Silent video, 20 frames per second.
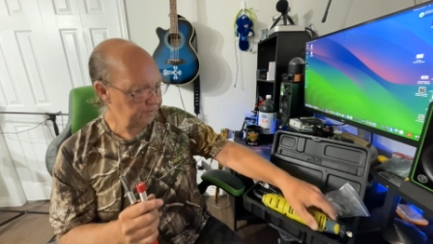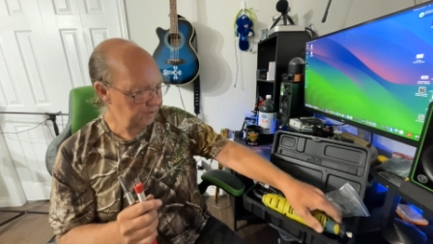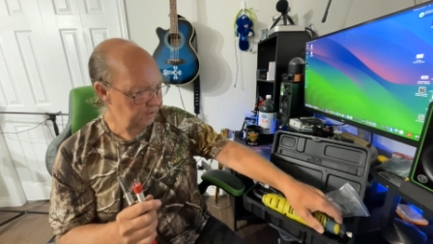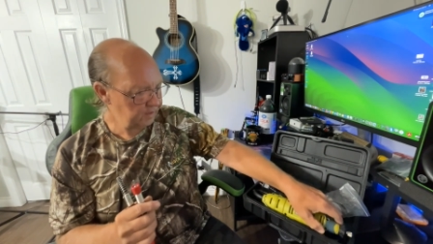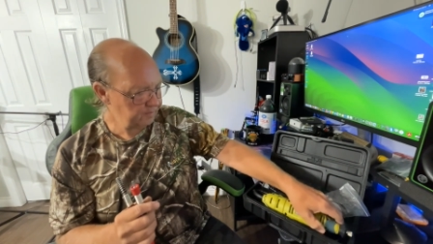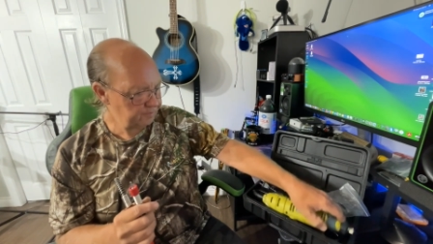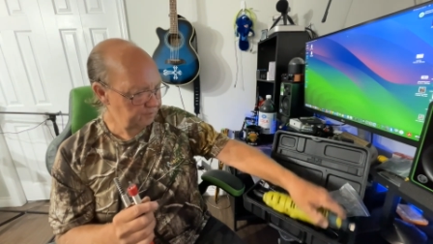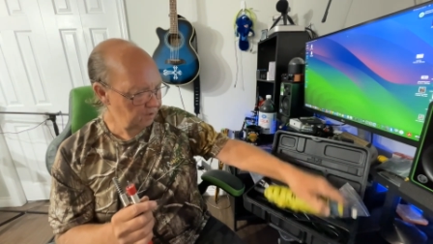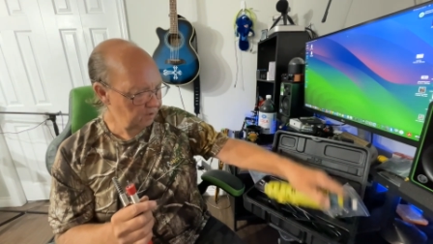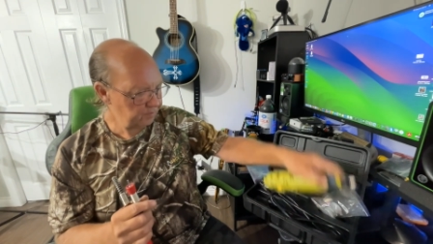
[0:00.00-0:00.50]
the
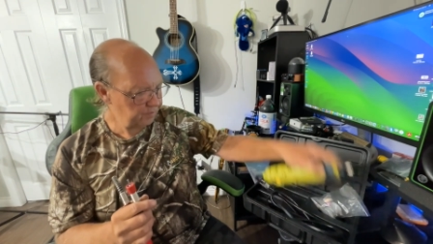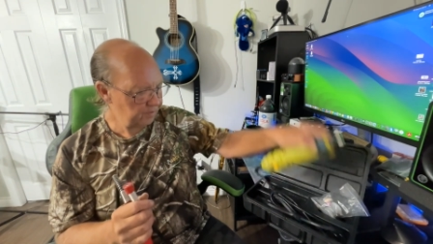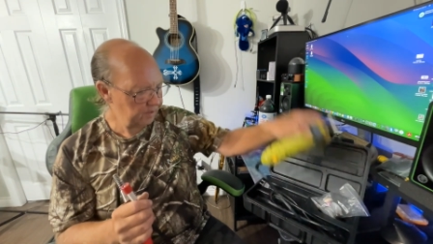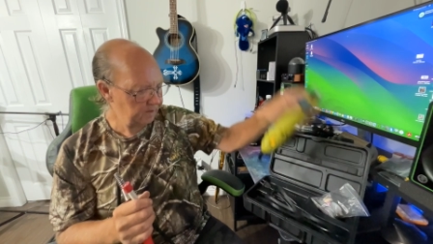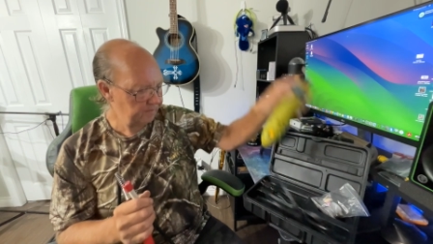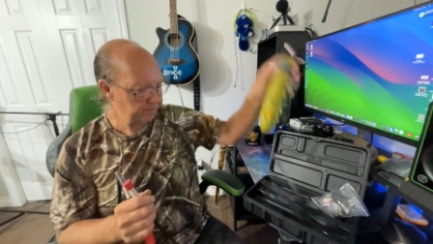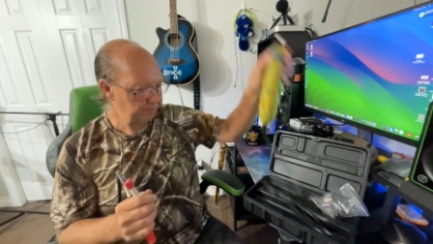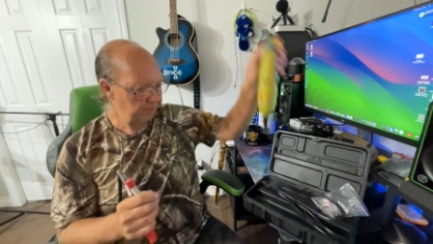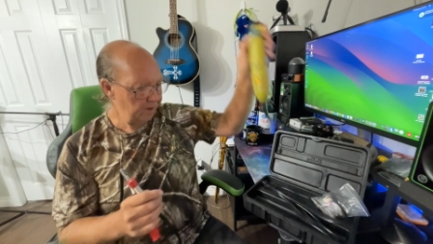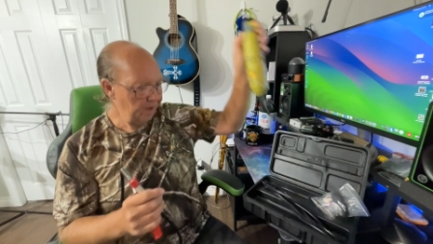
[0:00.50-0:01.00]

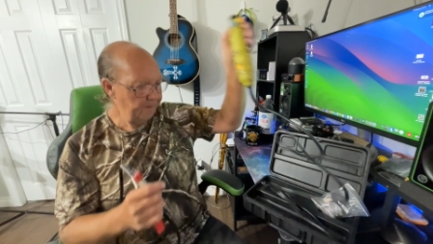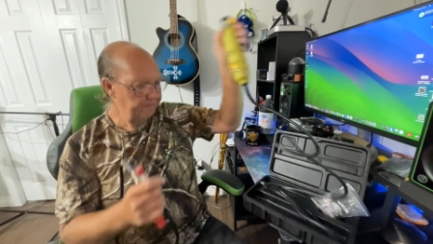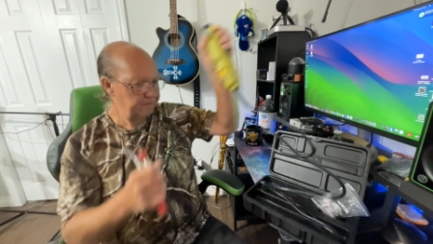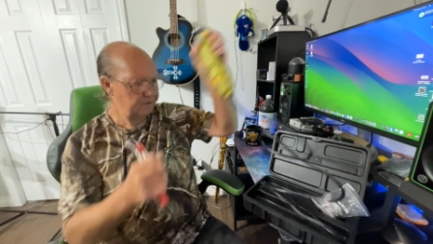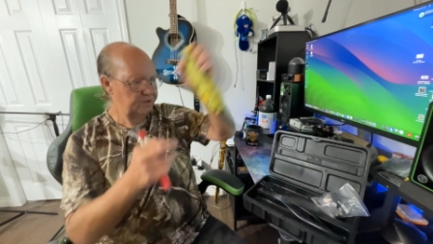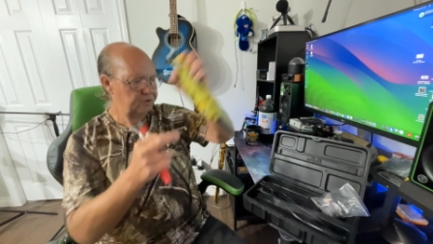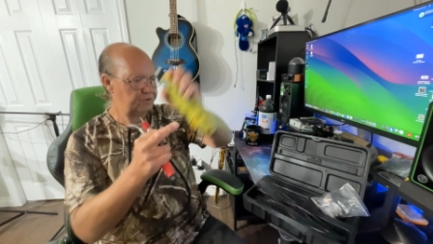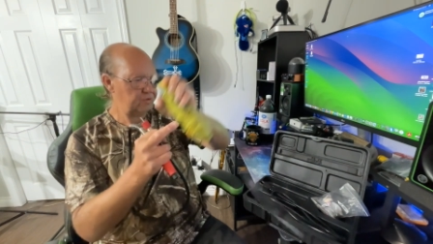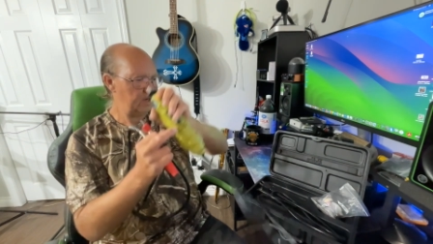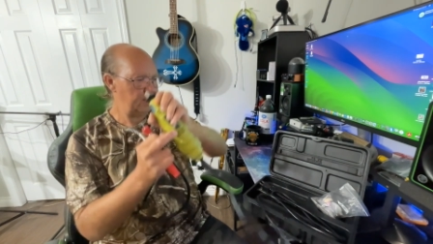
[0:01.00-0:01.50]
appropriate proper
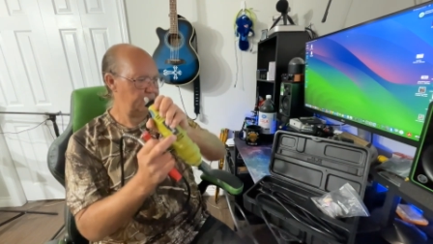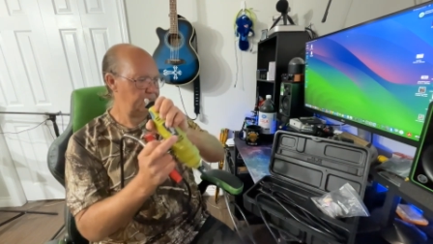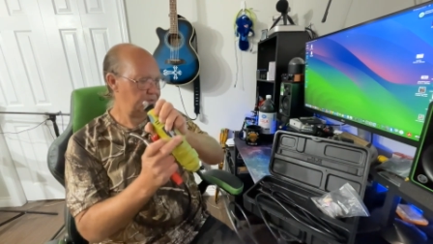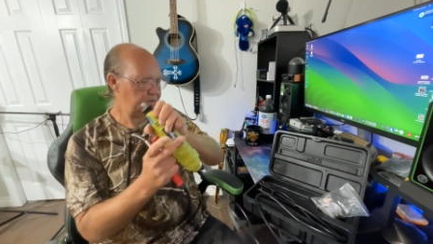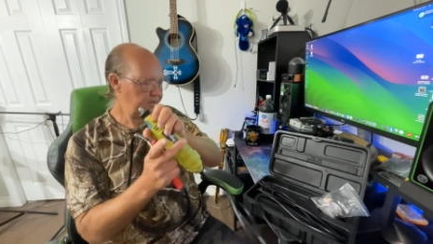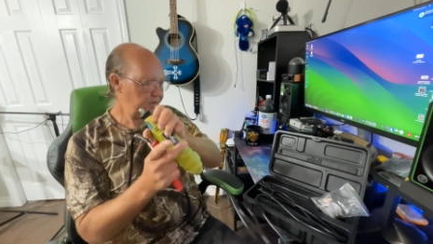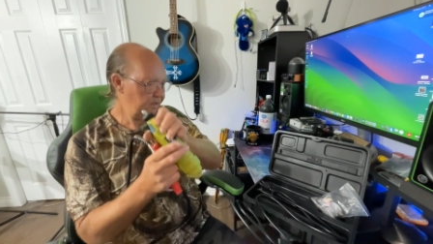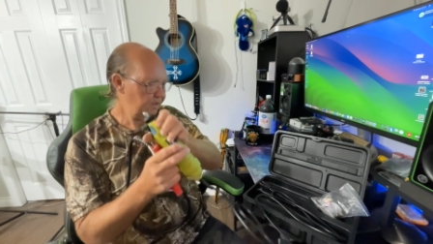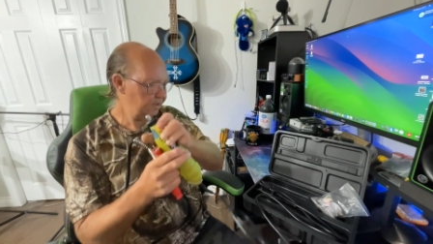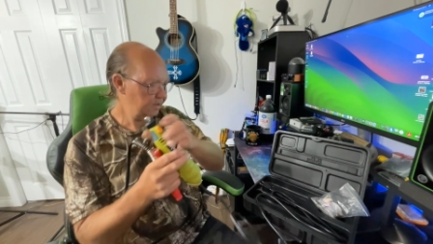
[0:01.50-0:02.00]

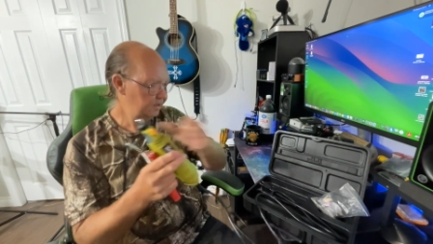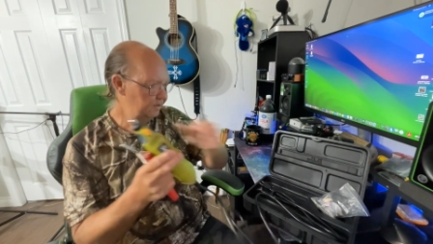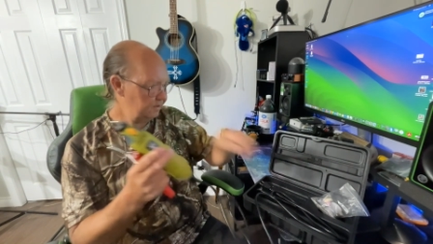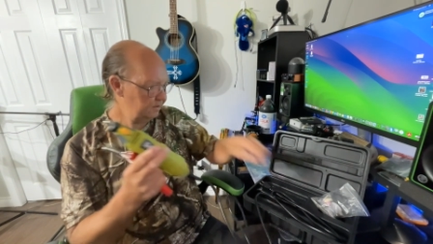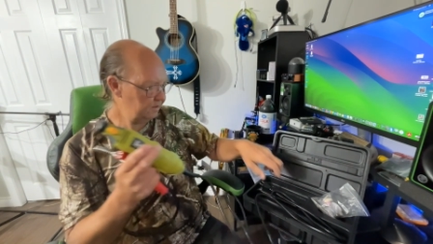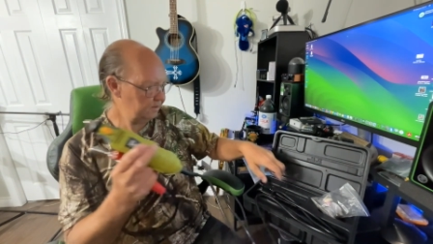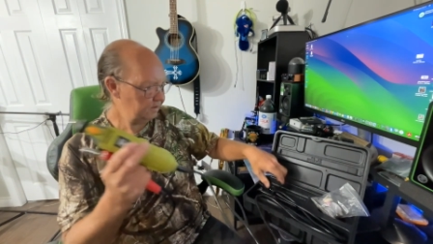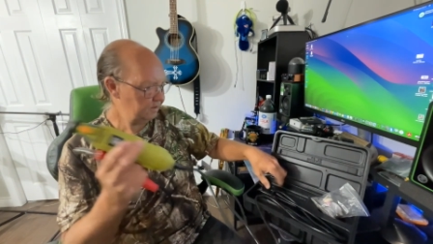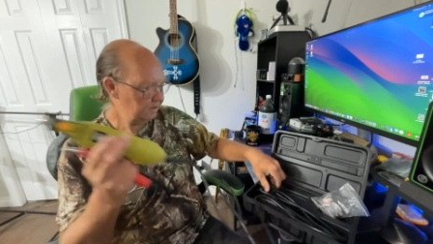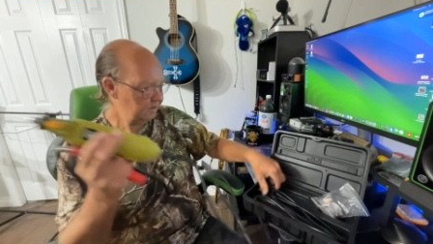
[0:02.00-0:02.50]
Dremel,
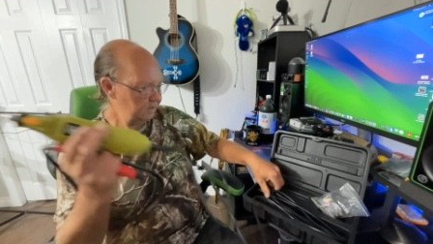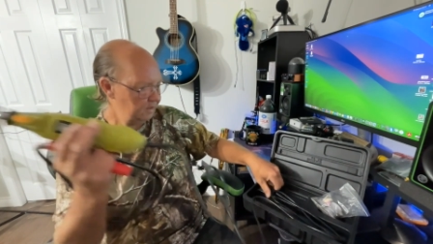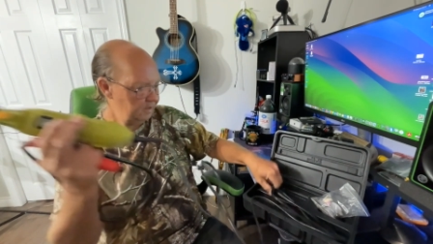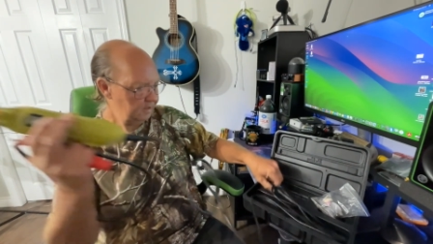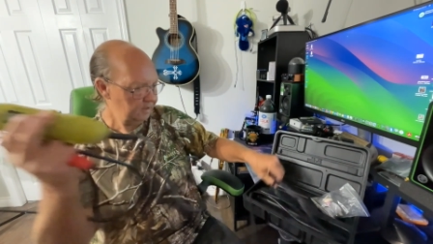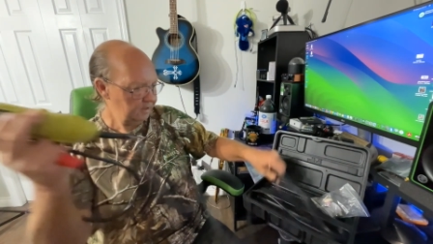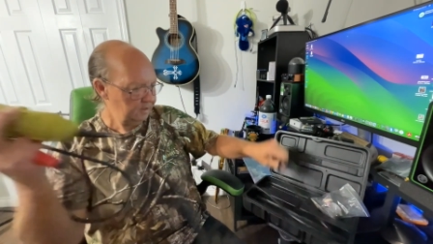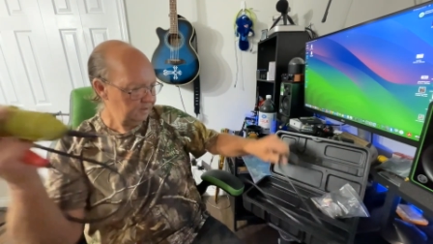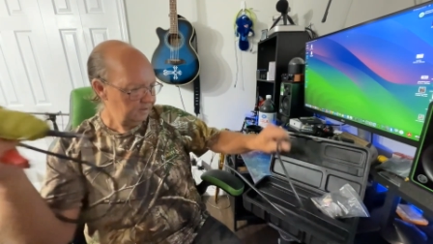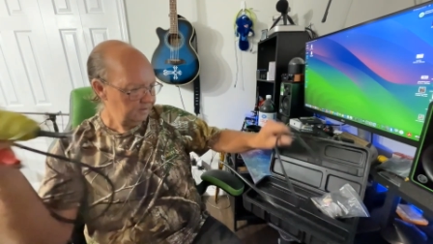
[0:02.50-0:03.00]

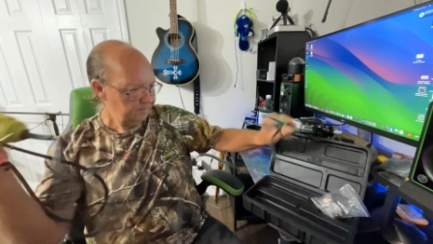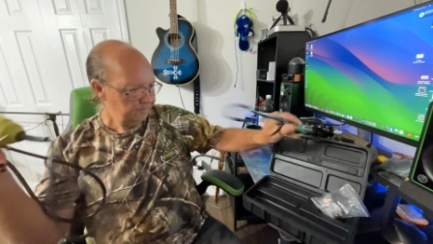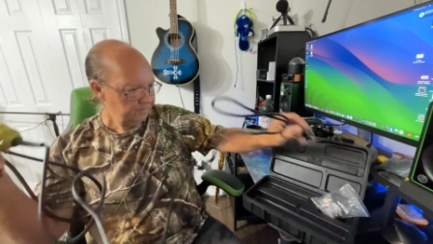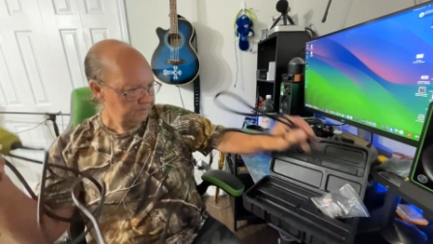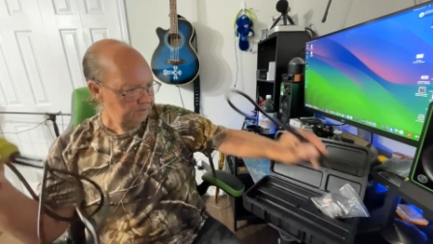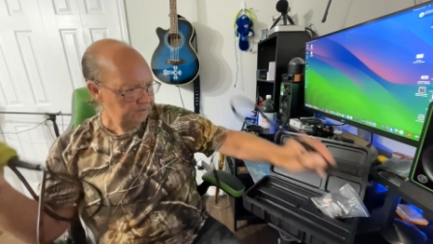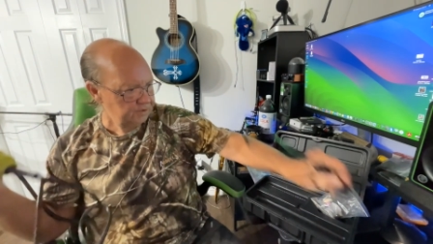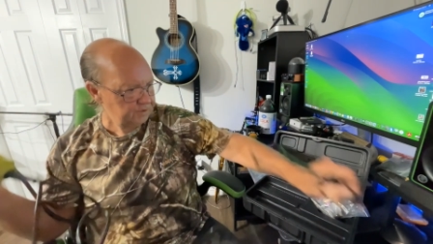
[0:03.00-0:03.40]
let's